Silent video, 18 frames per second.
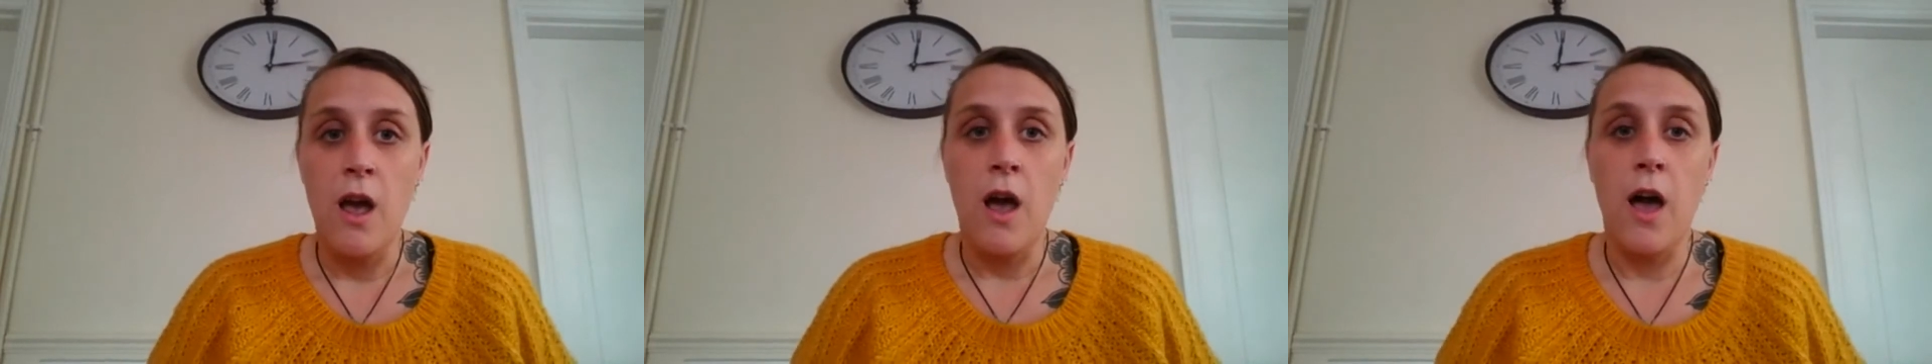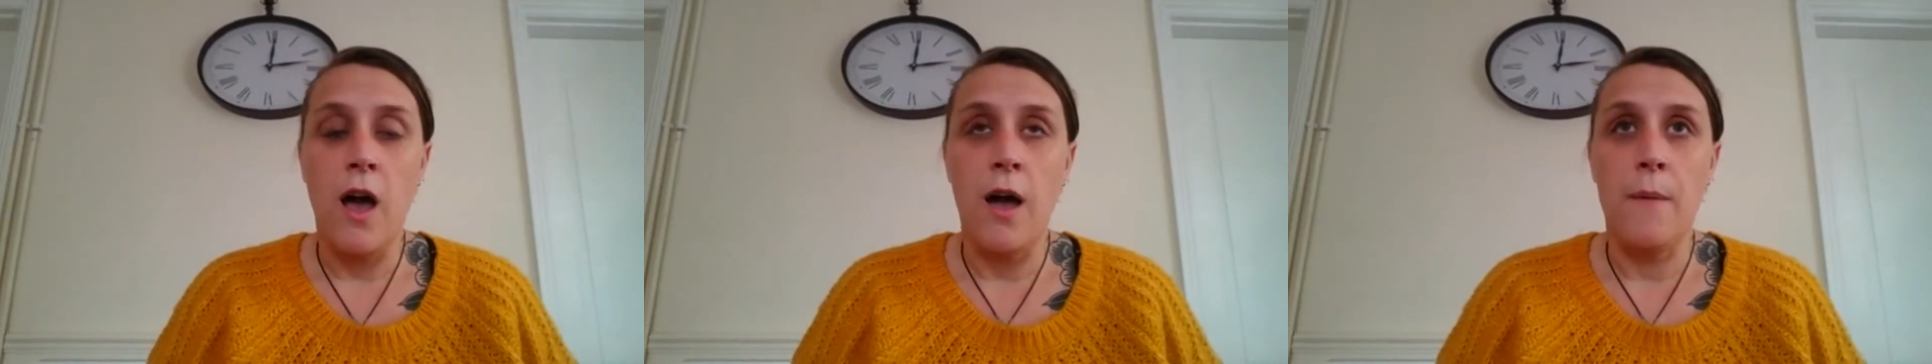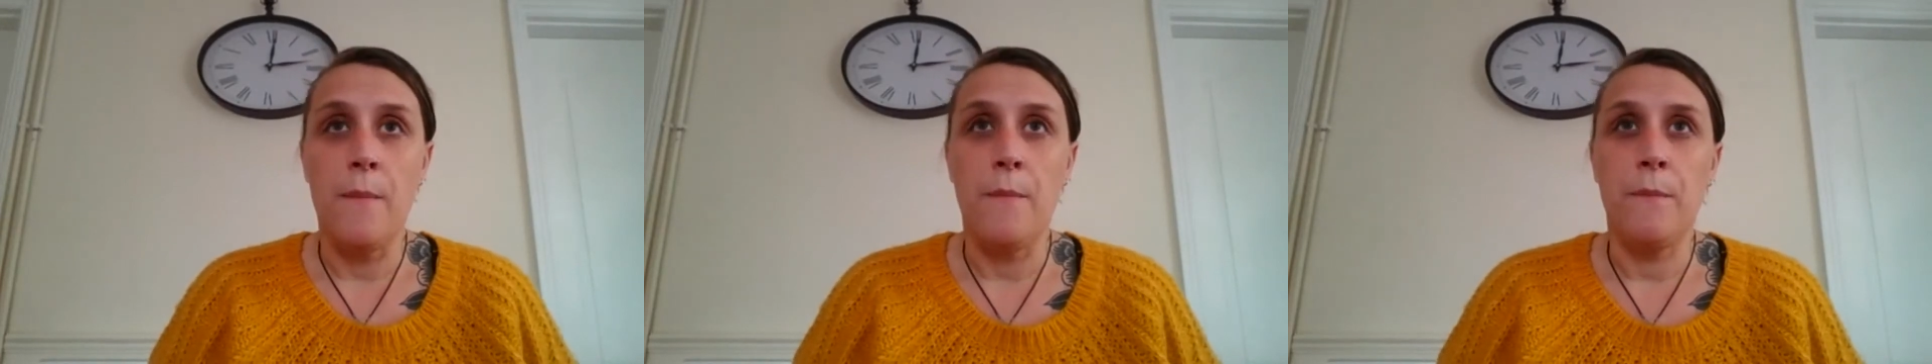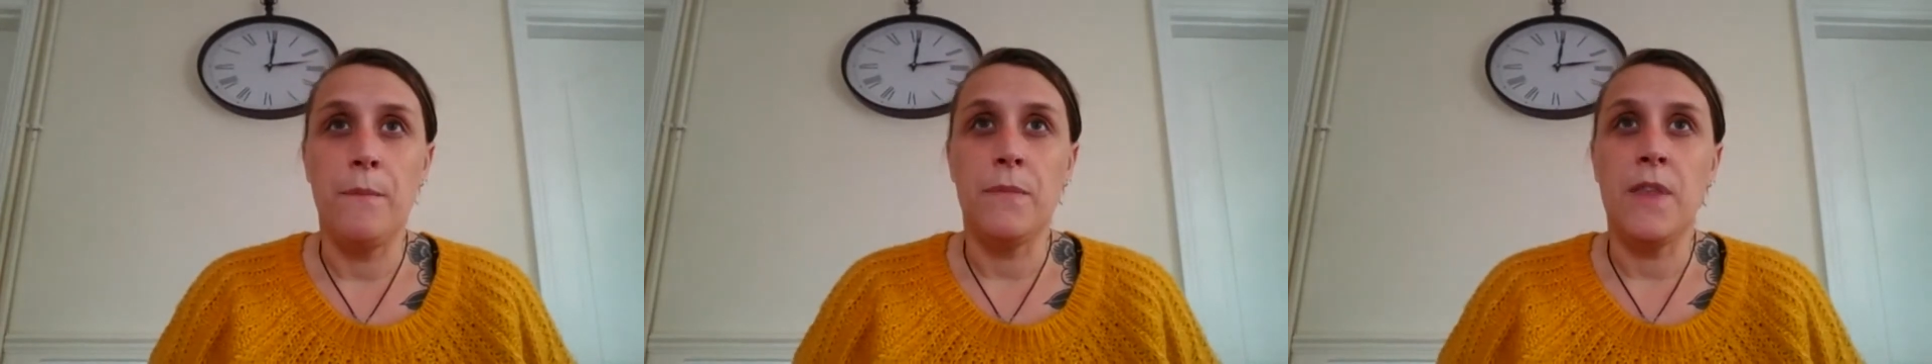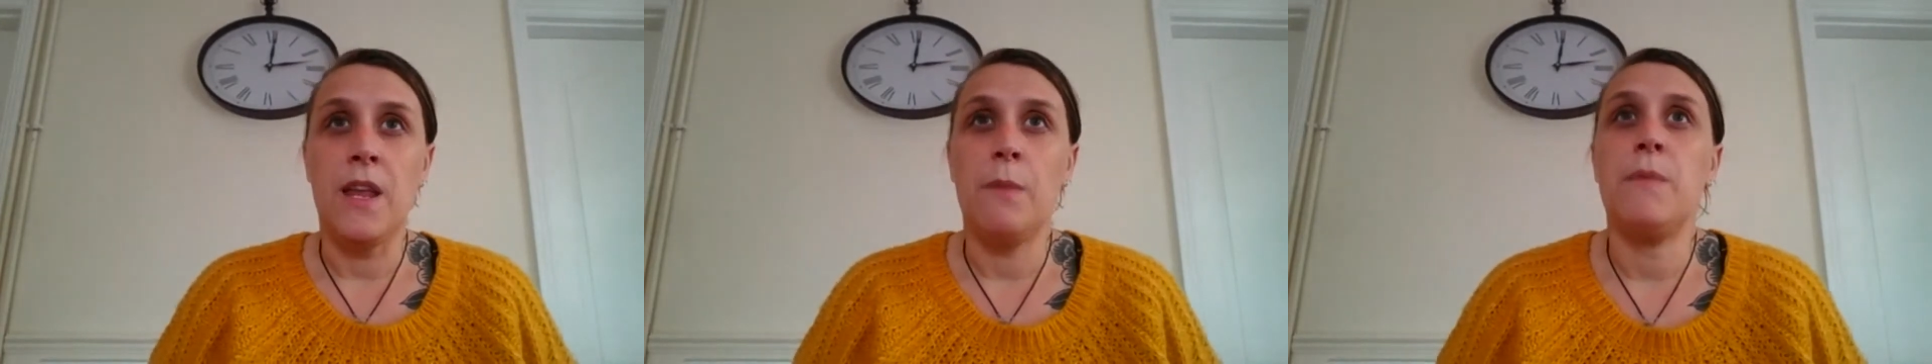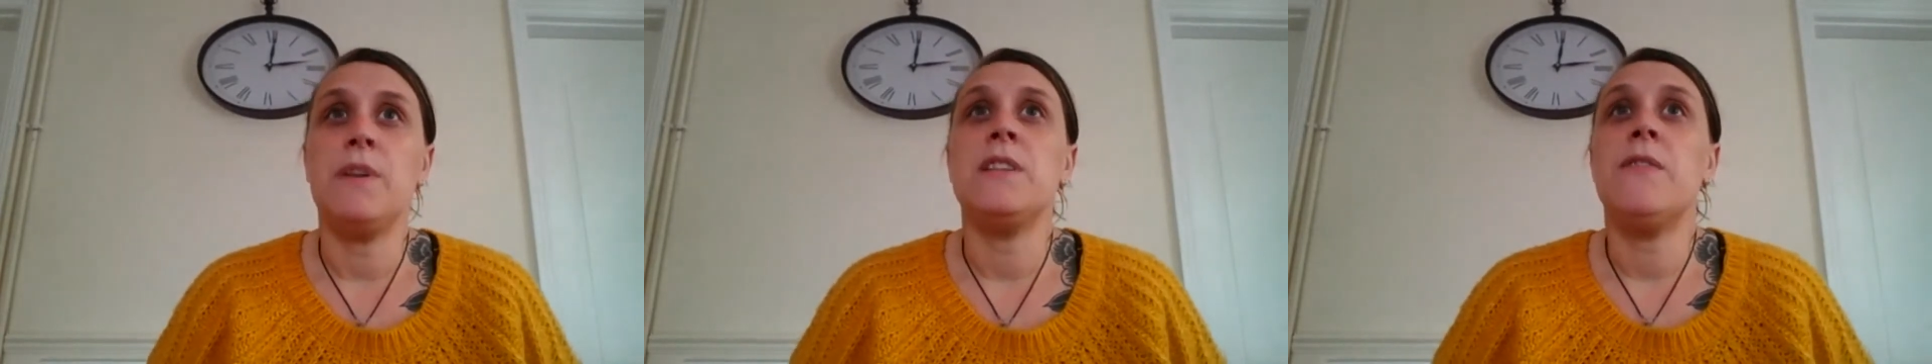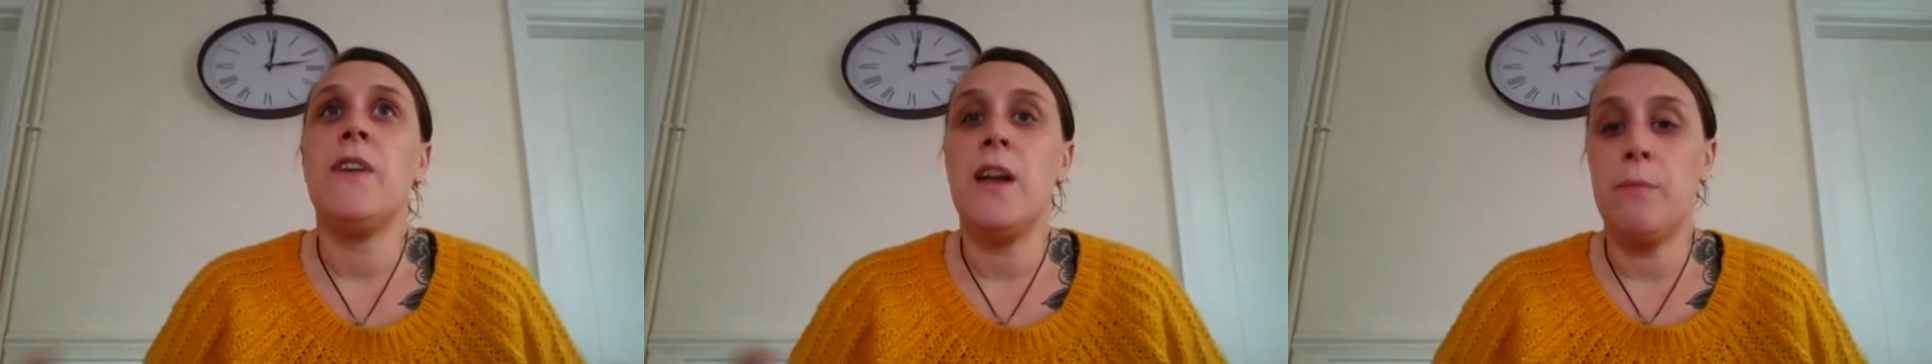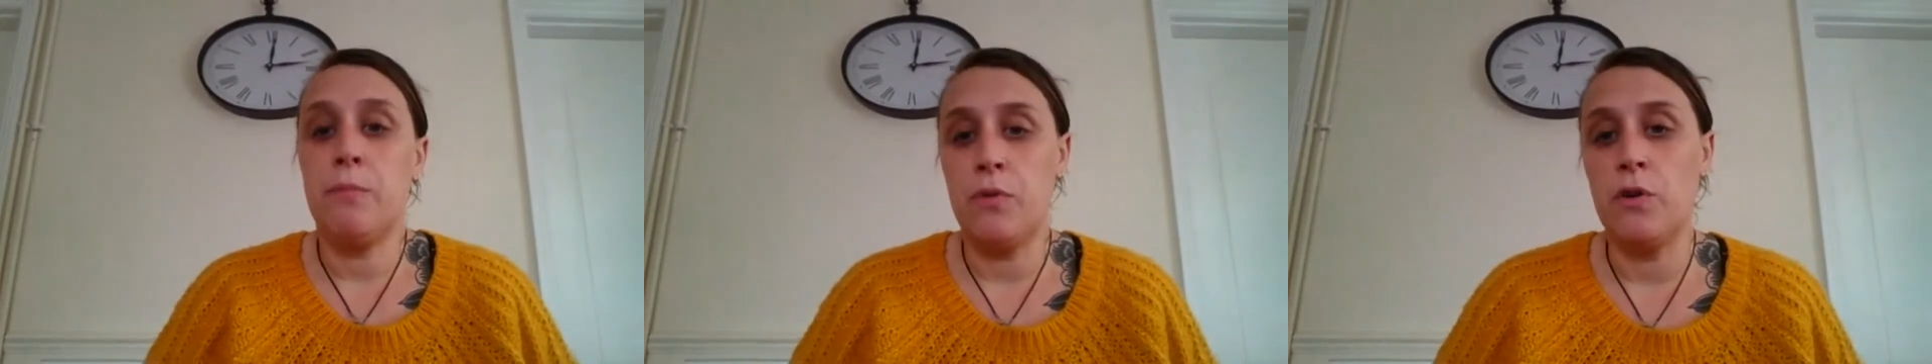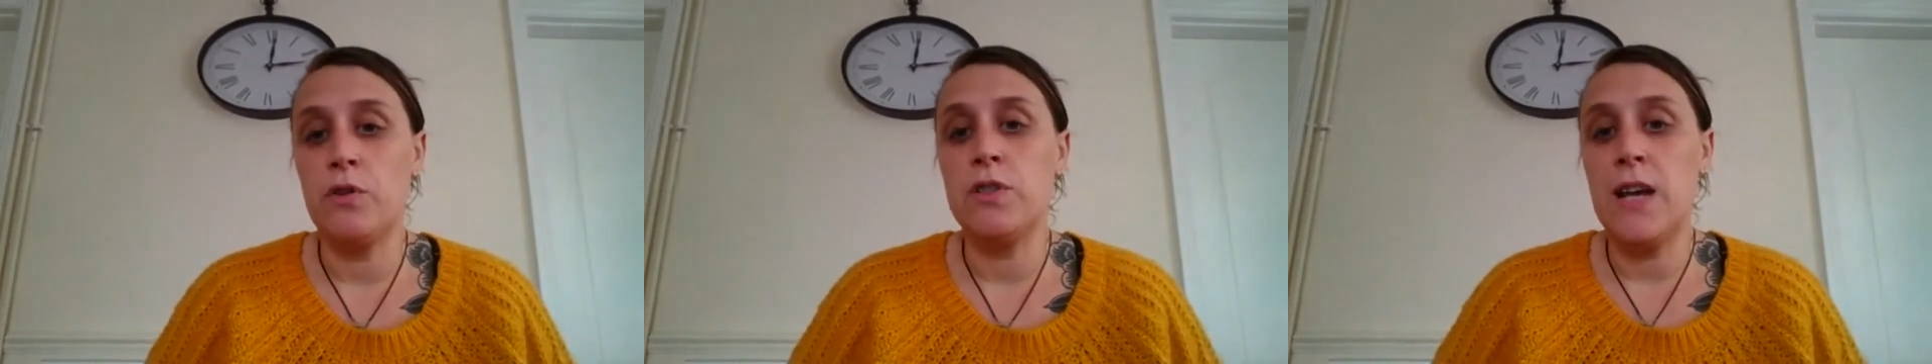and we
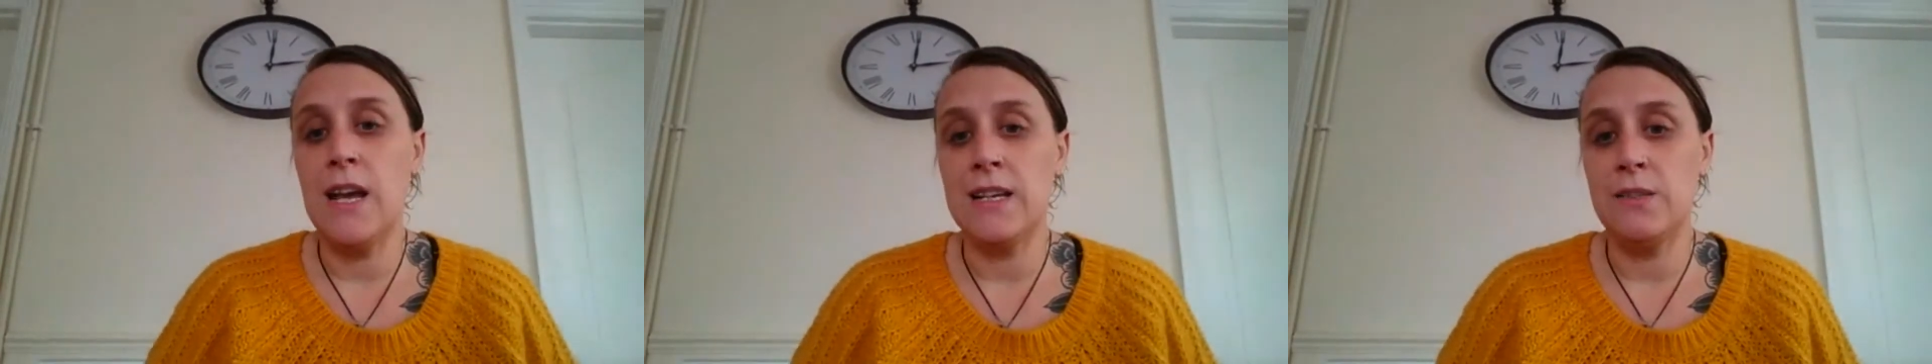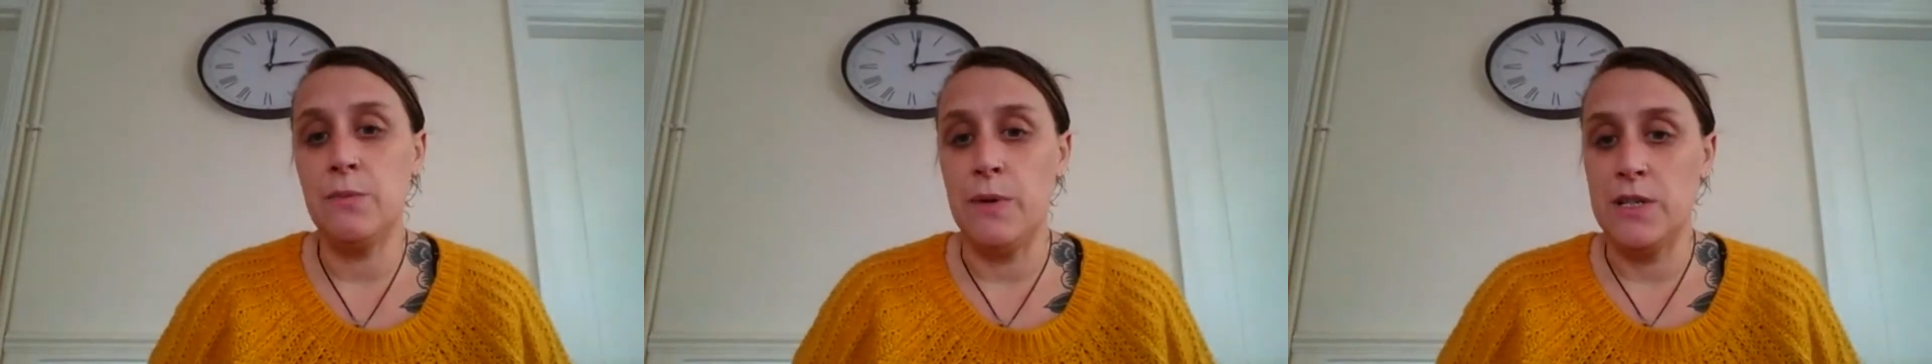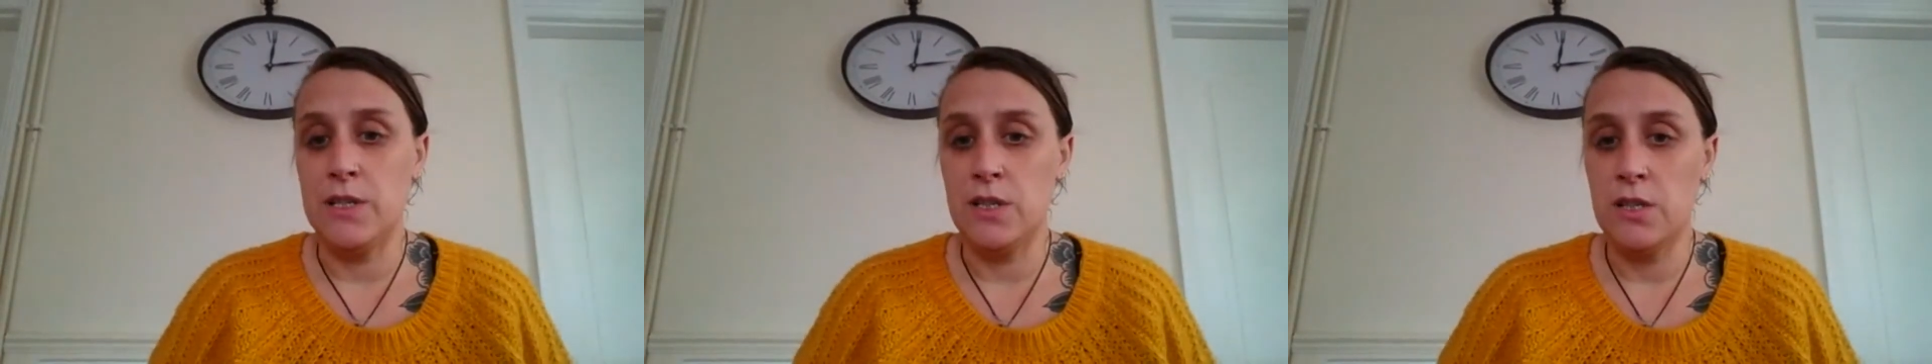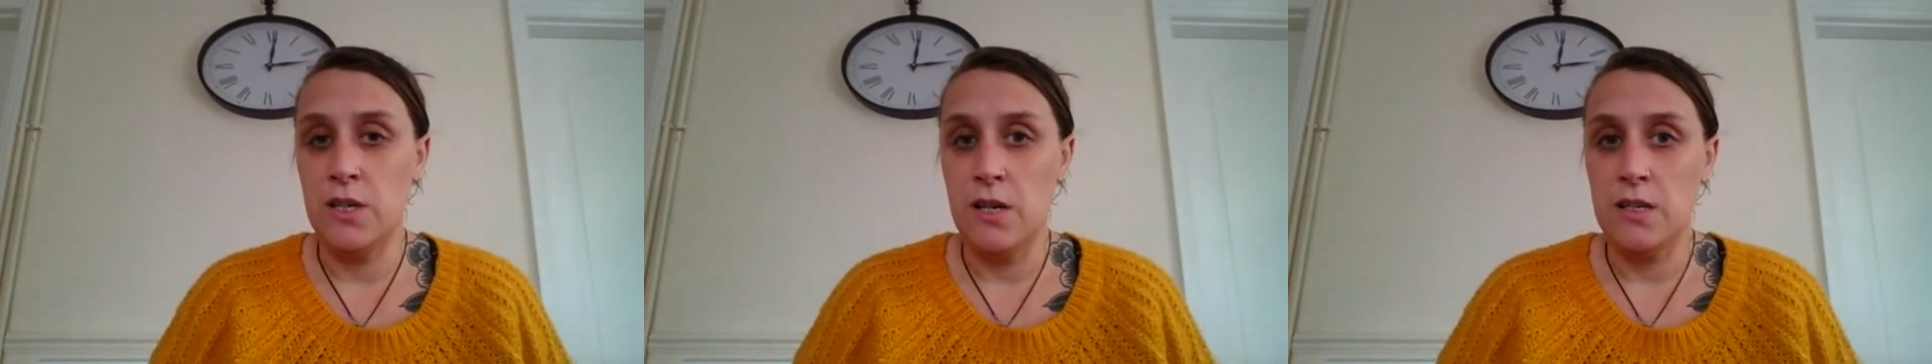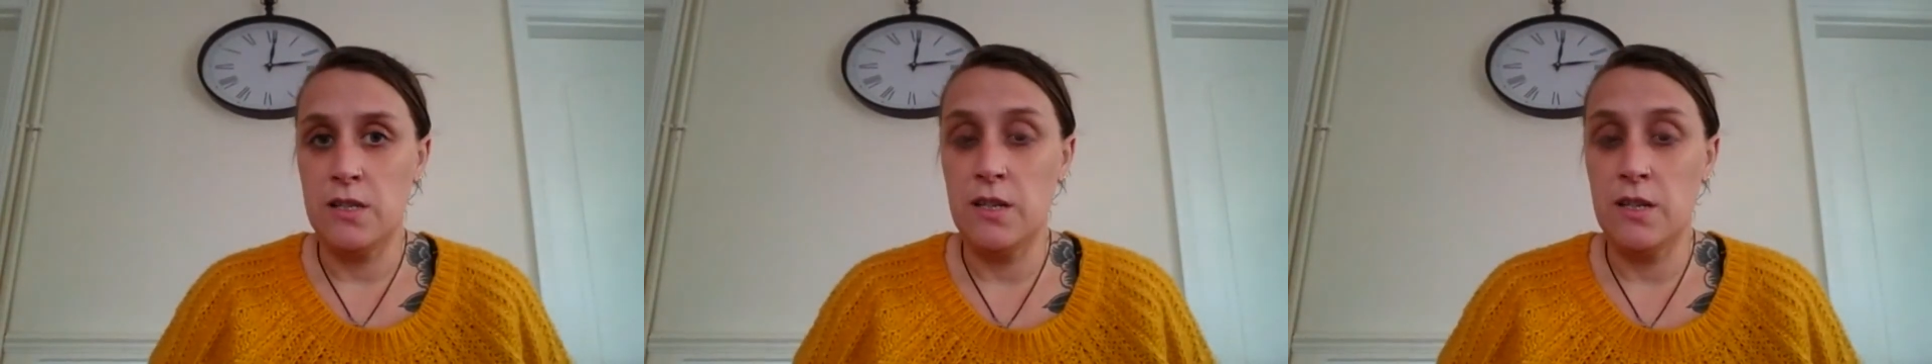develop projects which